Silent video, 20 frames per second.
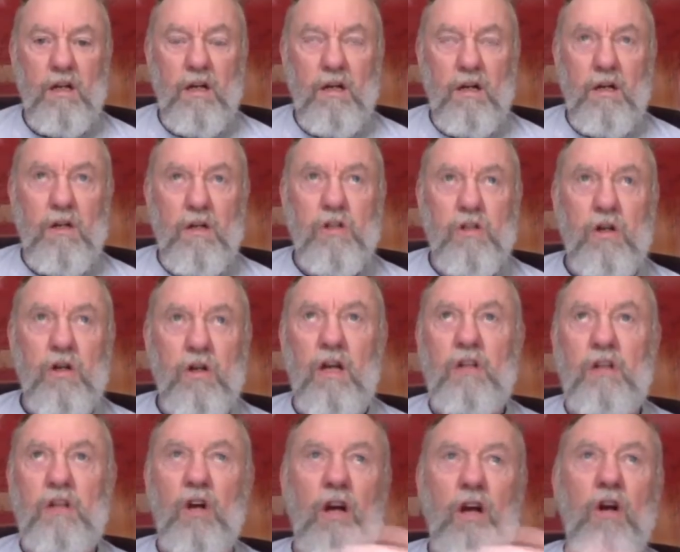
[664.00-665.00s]
So it
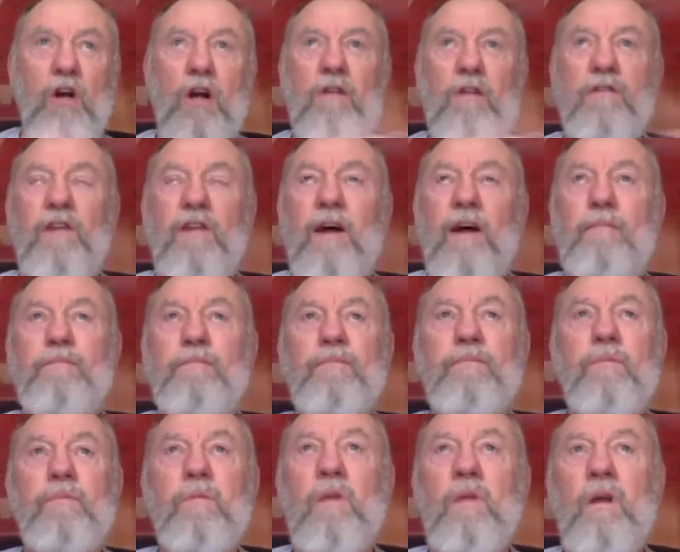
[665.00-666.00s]
took a lot of,
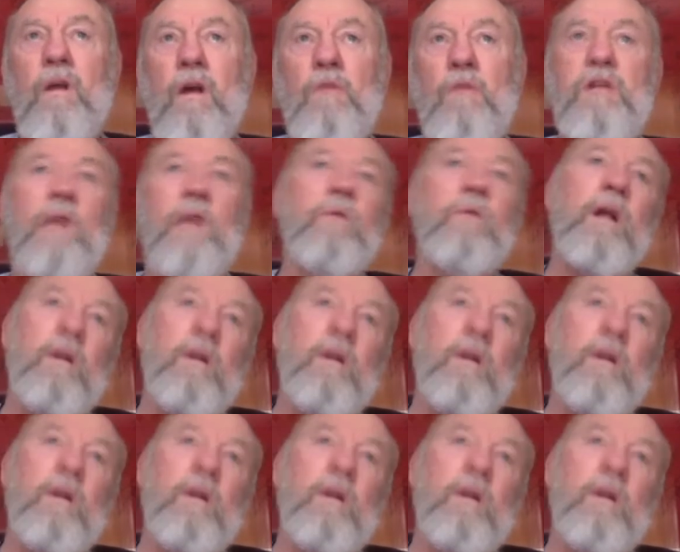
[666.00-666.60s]
it was like